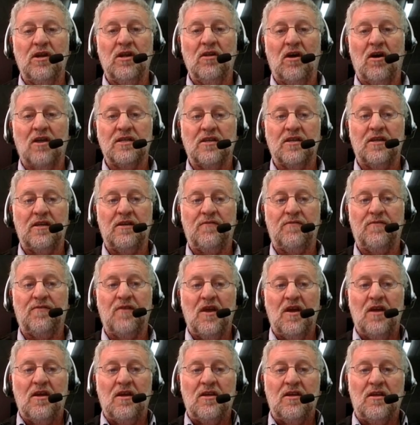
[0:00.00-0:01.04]
realise that if
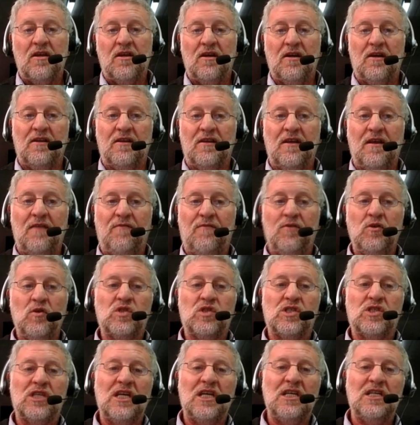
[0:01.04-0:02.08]
you
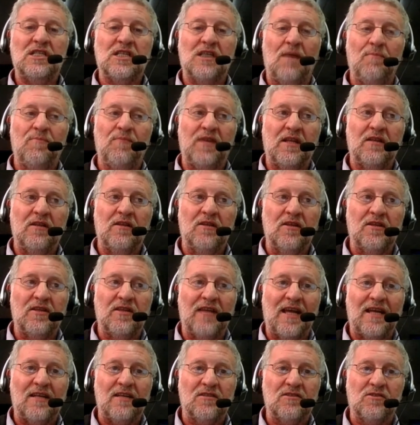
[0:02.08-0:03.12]
see something
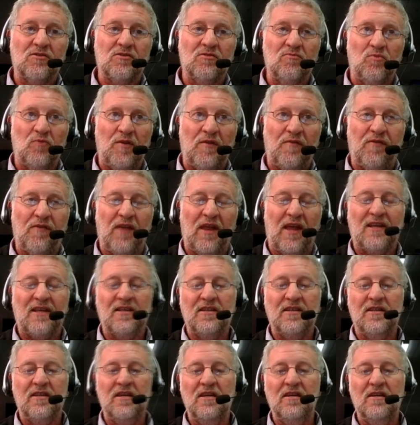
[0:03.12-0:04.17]
that's
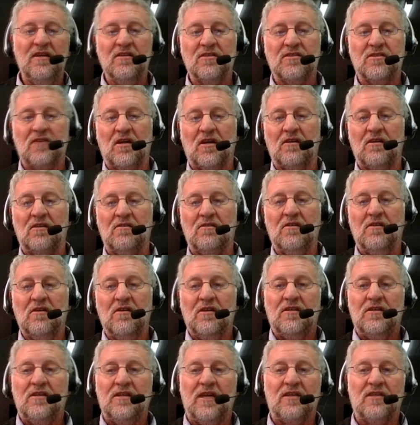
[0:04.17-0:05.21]
reflected in, so
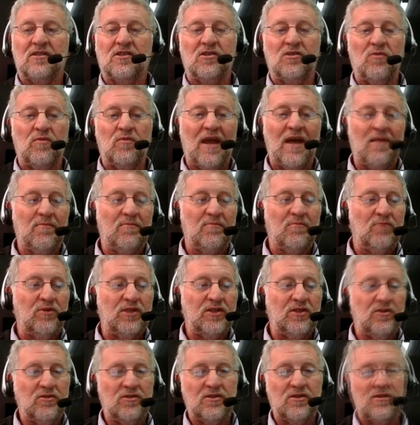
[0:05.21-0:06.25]
yes, your RAM
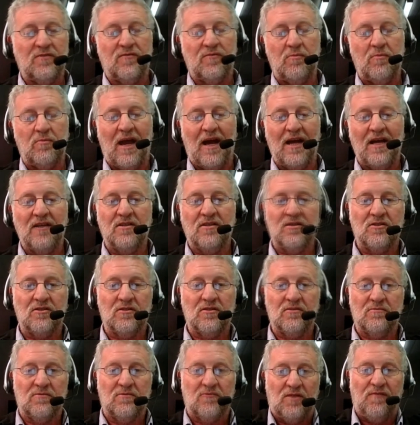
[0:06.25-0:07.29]
reduces from 8
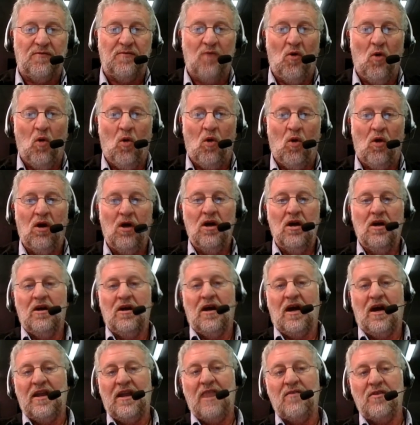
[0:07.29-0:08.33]
to 4
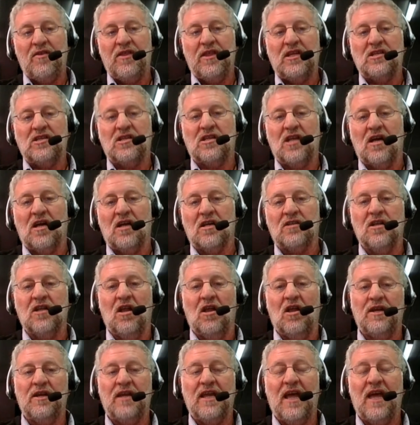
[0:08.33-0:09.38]
and everything starts
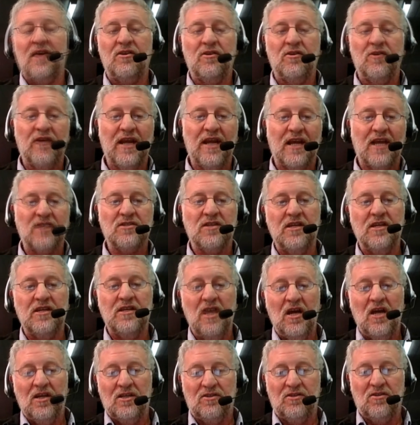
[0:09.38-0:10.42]
slowing down, you can
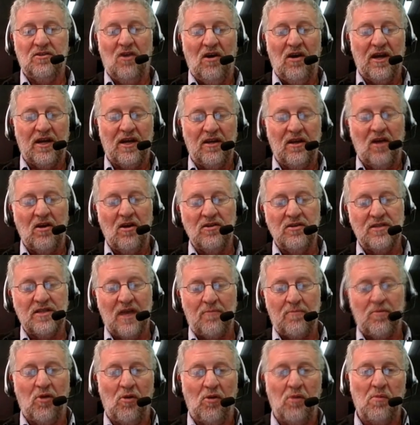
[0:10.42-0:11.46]
actually diagnose
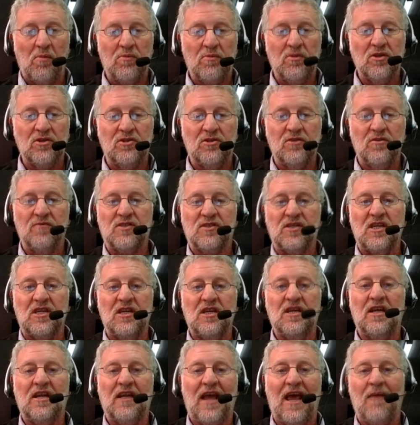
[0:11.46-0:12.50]
that problem because you've
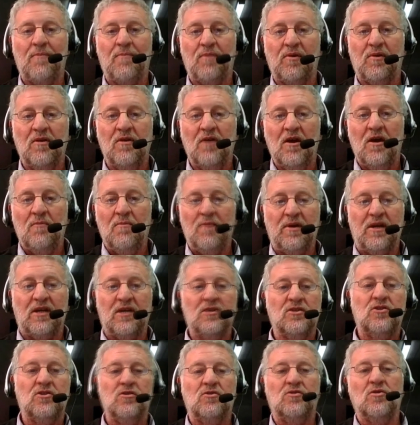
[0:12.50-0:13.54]
seen it happen
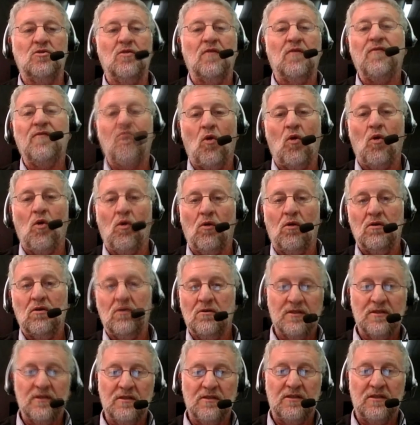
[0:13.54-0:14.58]
because you took 4
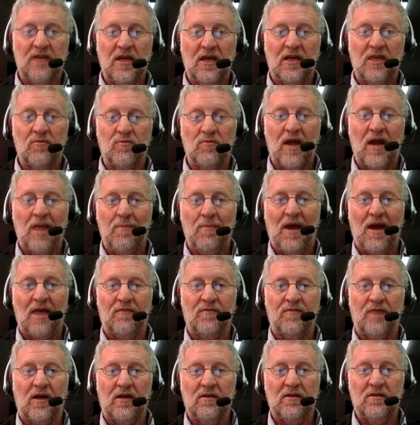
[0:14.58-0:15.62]
gig of RAM out
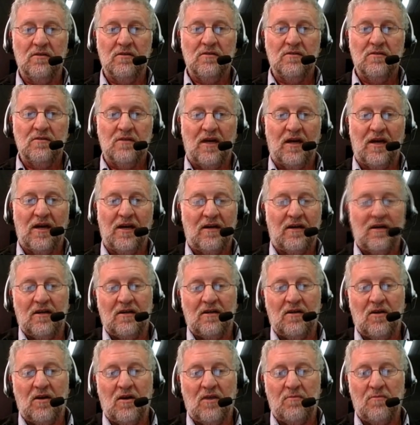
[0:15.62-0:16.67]
of a
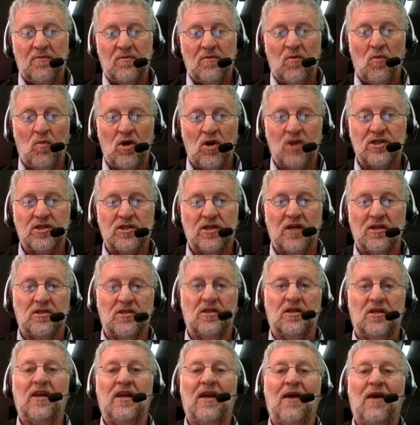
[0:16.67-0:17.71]

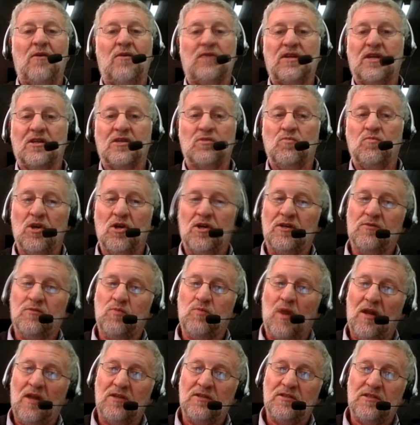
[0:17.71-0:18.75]
workstation and now it doesn't work
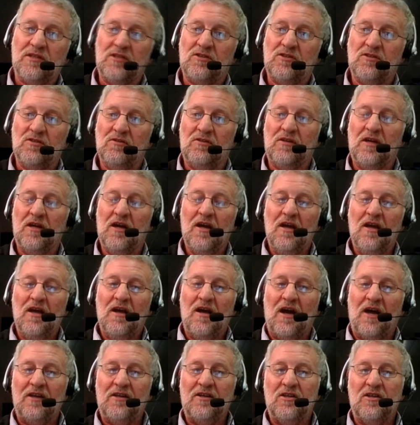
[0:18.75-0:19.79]
as well as it should.
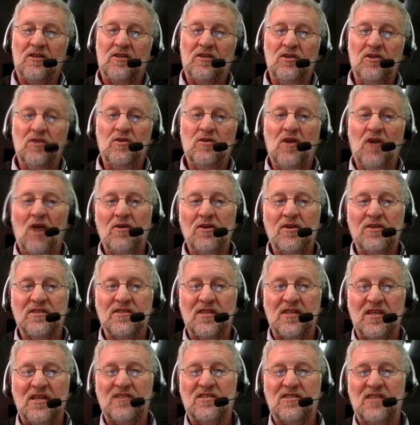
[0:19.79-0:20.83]
And you
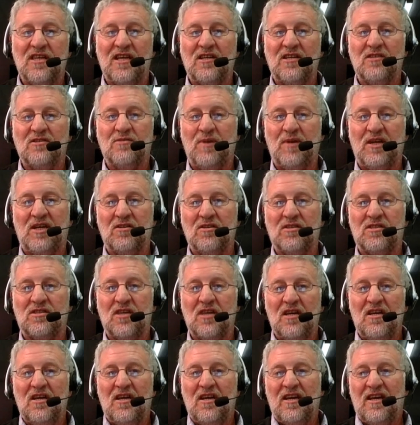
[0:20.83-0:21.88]
notice these things
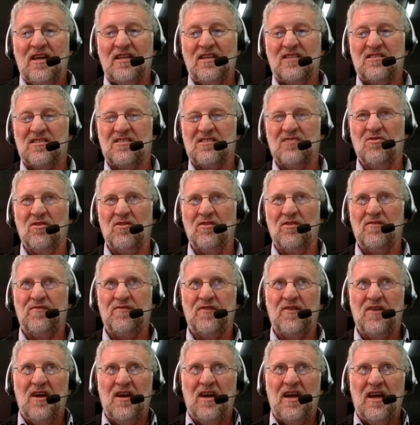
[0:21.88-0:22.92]
because it's sort
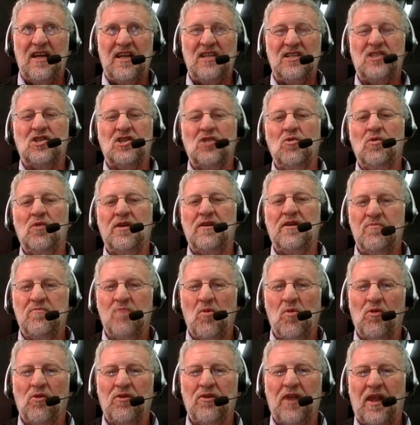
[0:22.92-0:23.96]
of intuitive
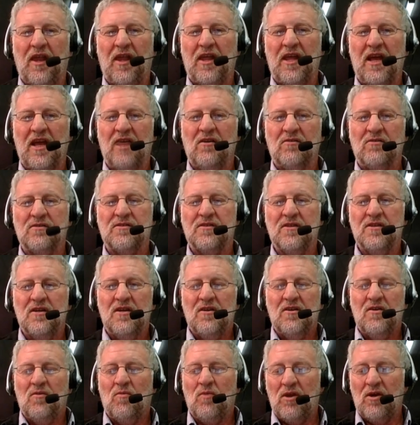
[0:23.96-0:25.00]
more than anything else.
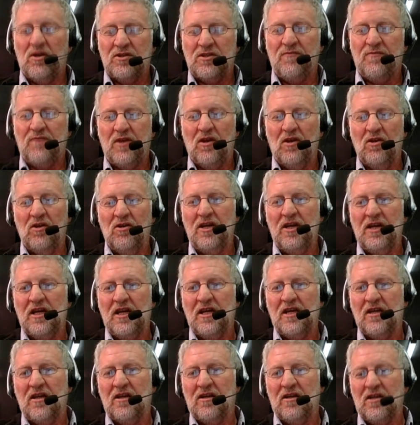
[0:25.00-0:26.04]
Whereas if you're
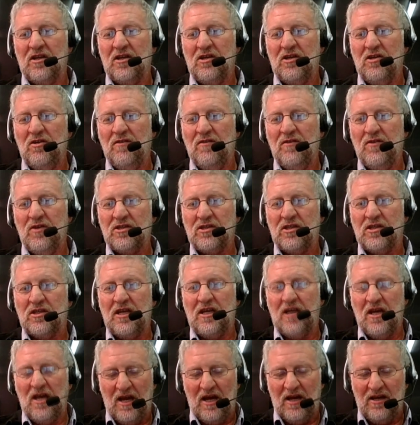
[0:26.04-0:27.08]
learning it at a
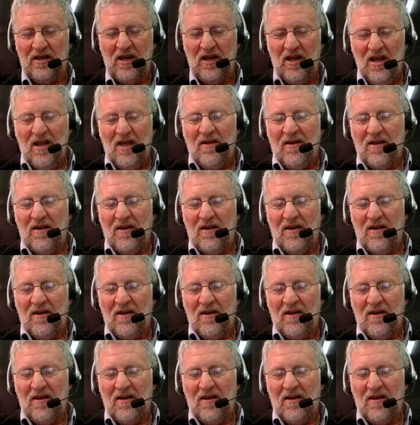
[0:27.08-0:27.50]
university, and